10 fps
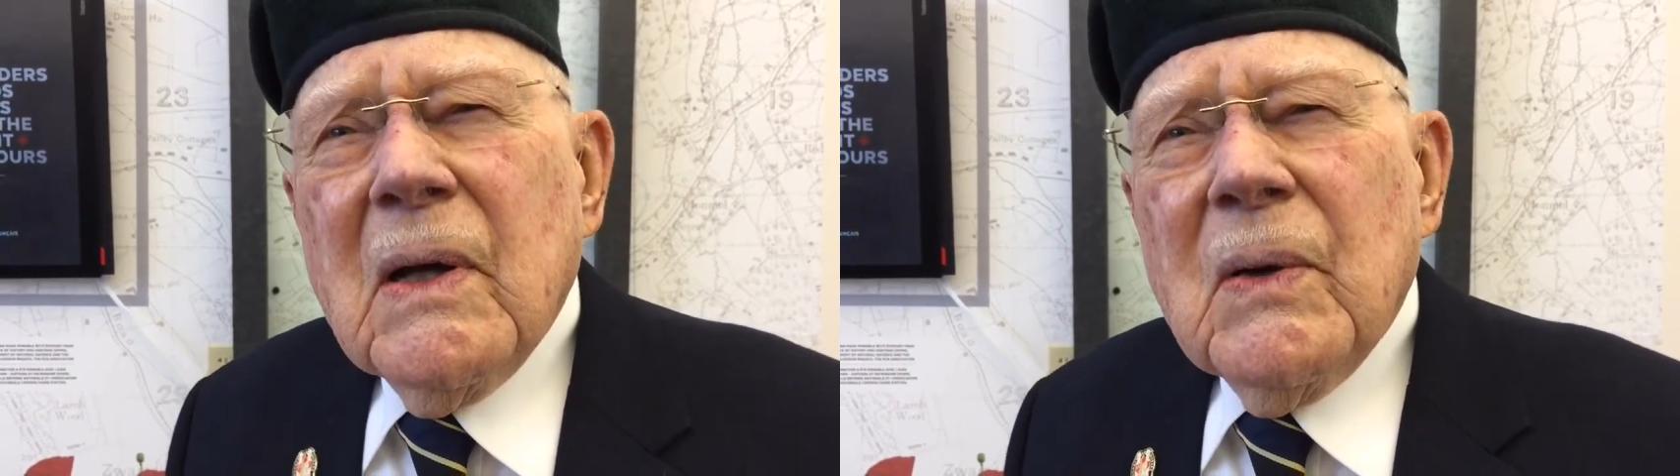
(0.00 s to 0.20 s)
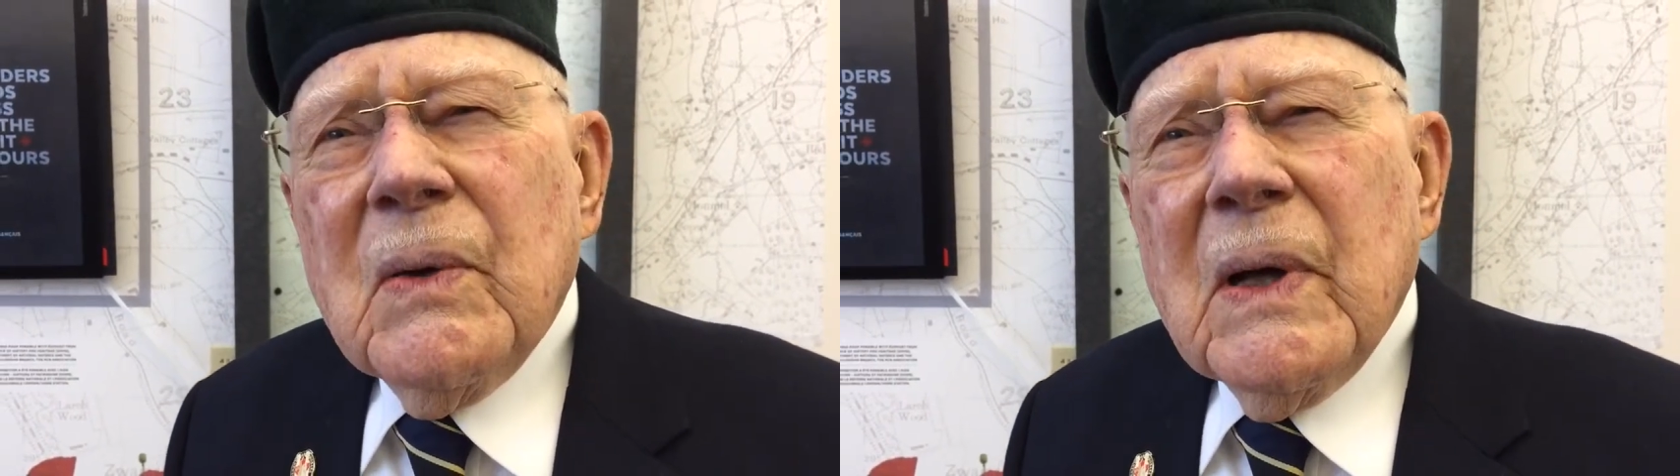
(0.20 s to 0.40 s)

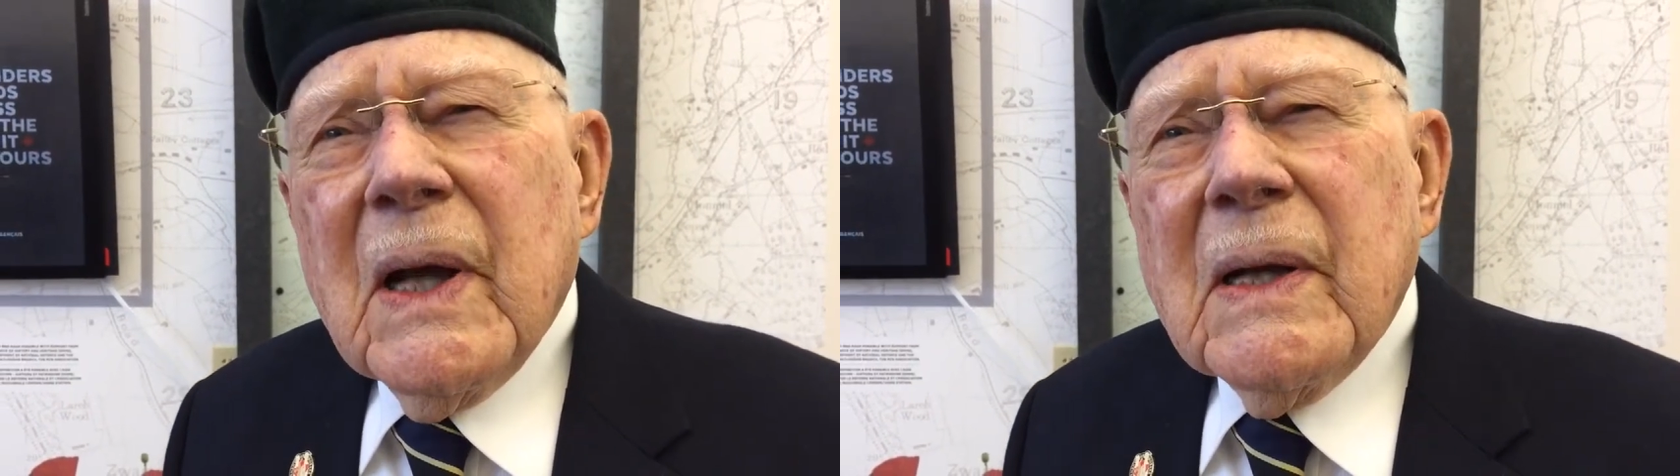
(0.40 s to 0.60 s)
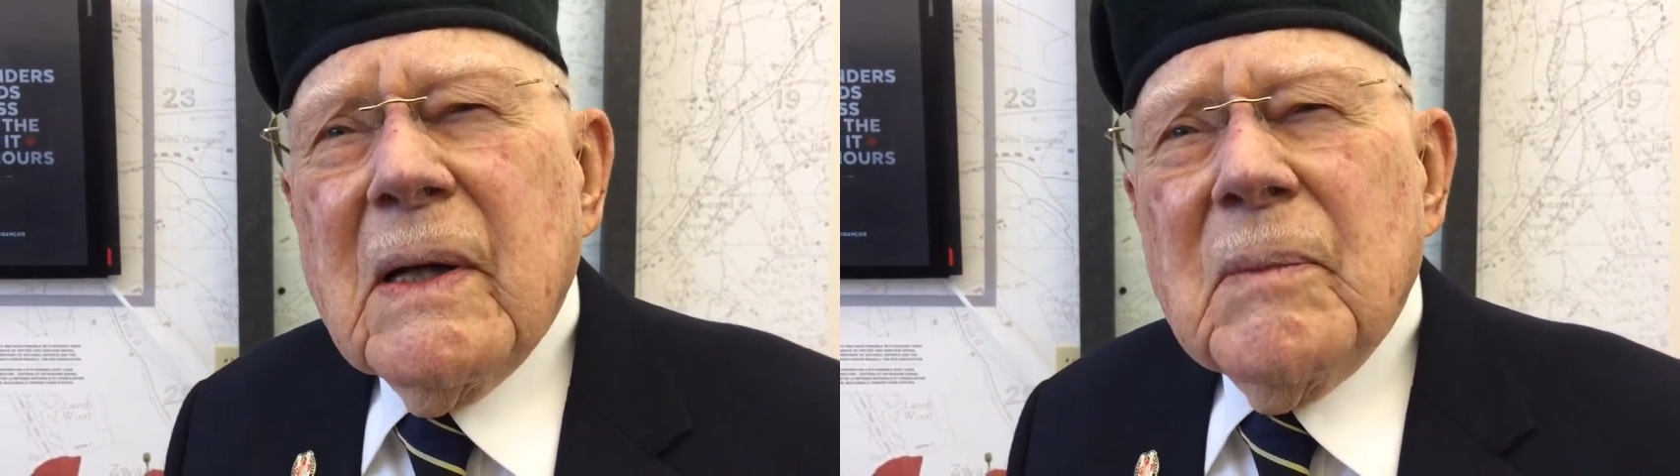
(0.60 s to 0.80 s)
We
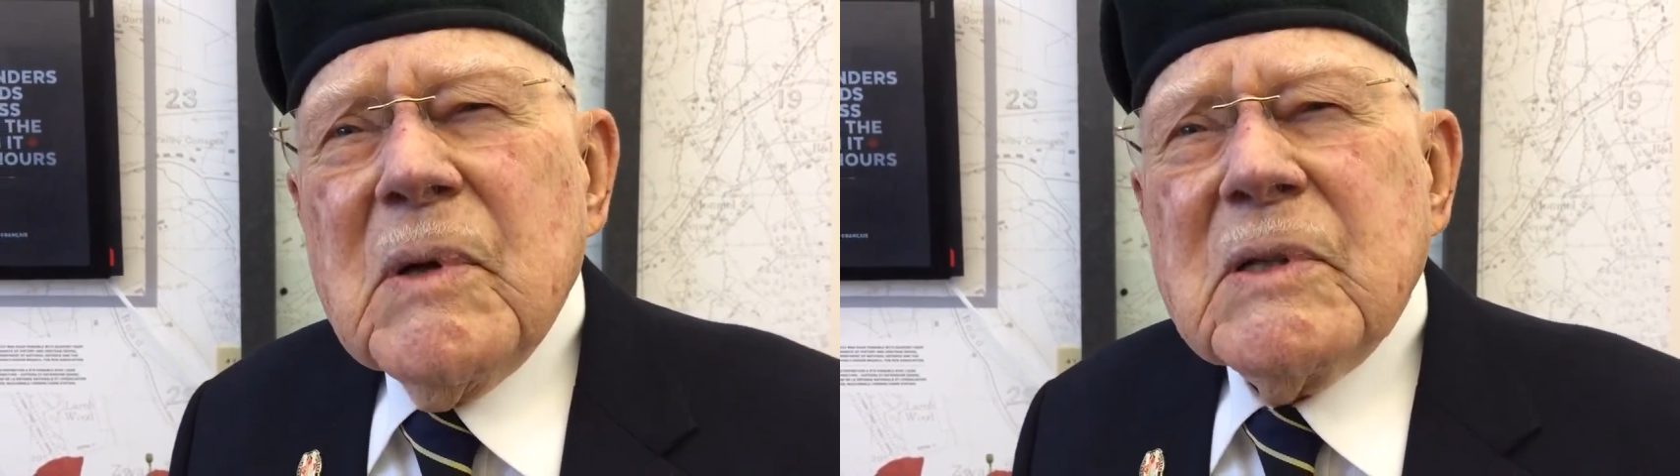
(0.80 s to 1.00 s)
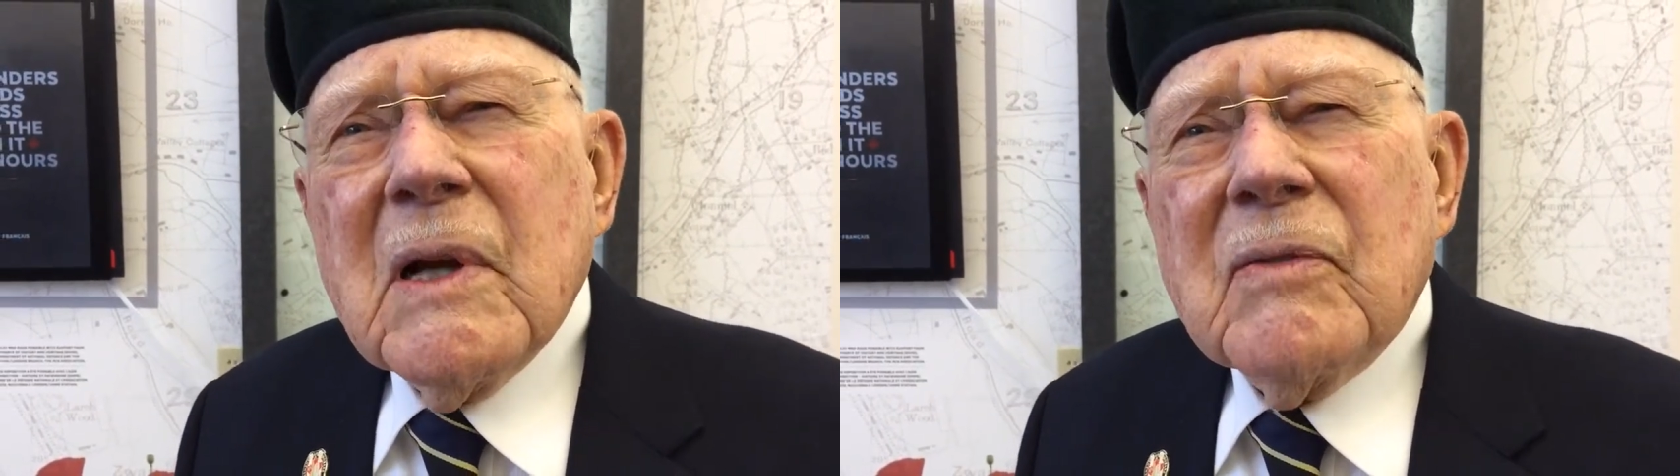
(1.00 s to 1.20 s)
had uh,
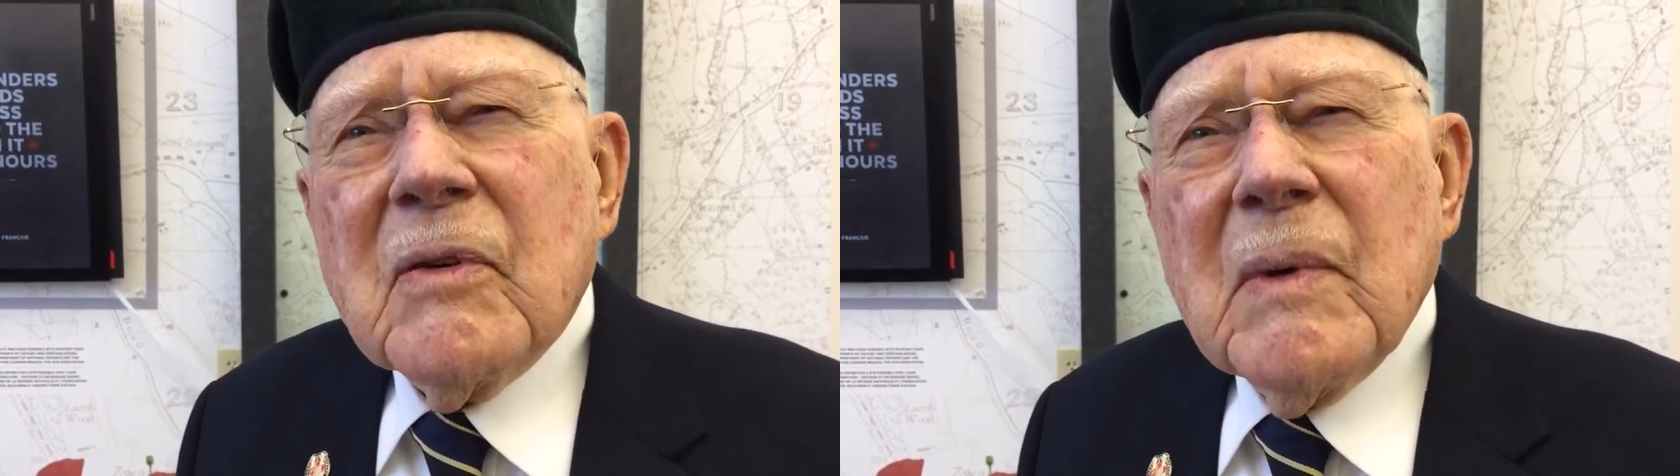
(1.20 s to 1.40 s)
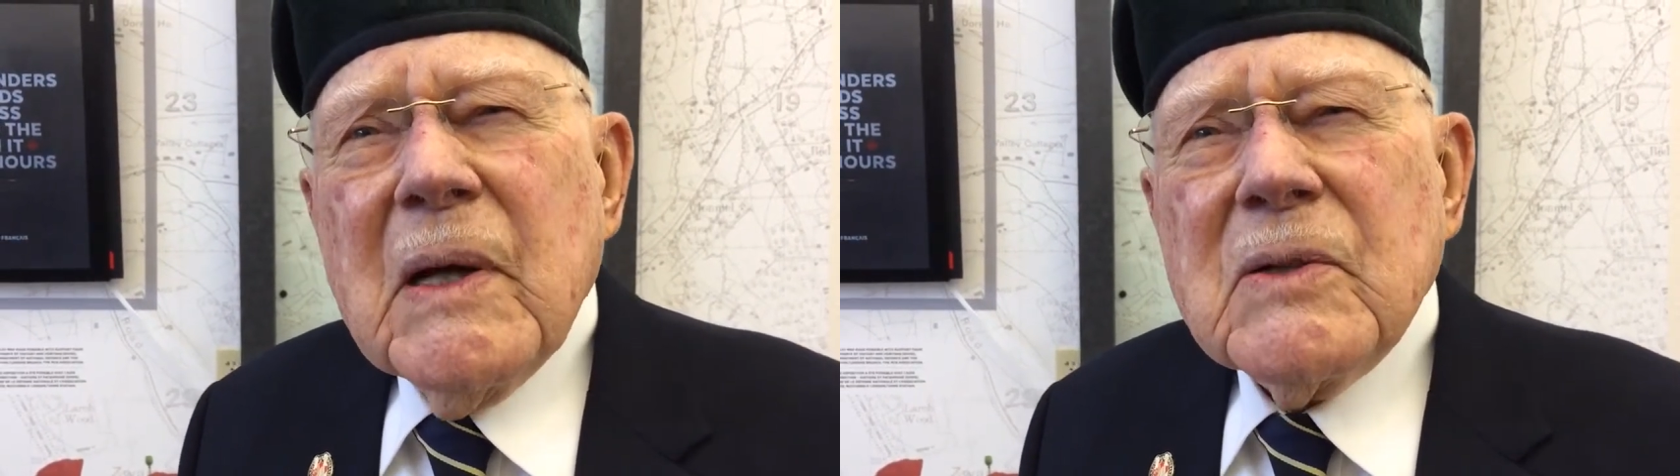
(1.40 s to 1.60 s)

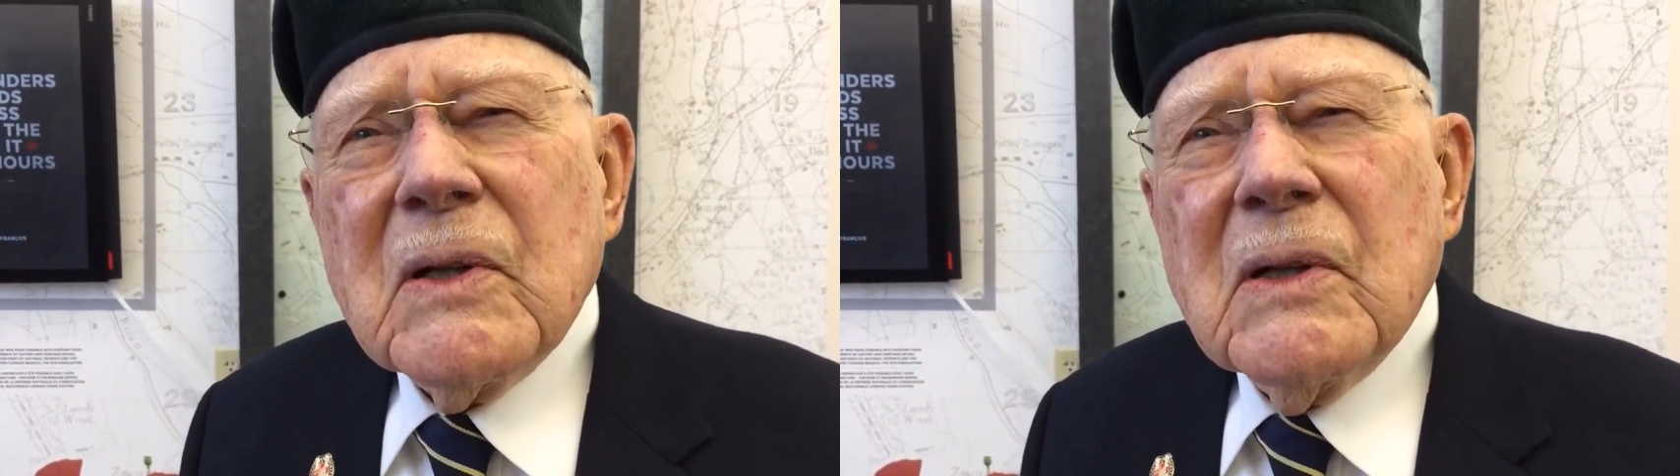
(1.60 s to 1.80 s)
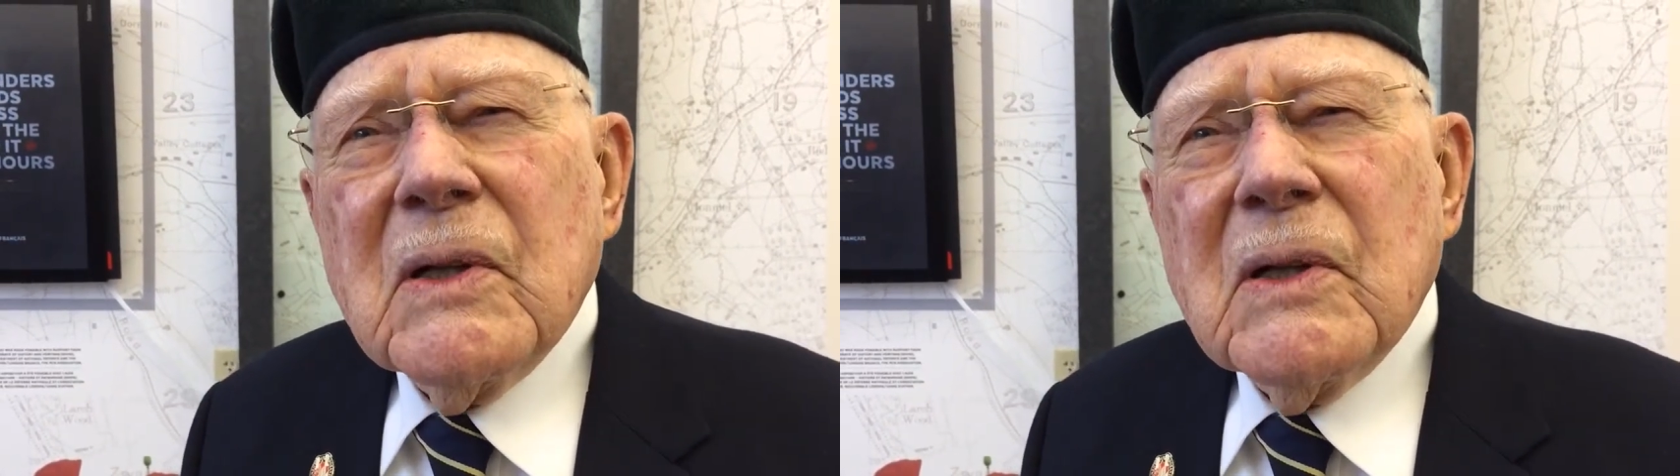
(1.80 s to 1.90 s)
misinformation